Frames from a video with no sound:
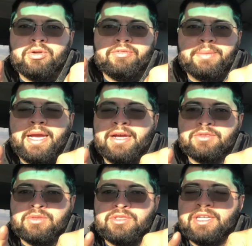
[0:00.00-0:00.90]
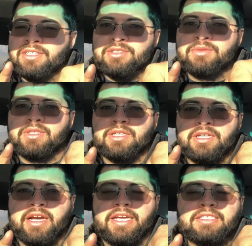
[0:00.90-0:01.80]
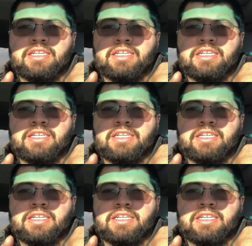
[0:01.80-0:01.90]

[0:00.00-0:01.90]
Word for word: from my house, which is actually really nice.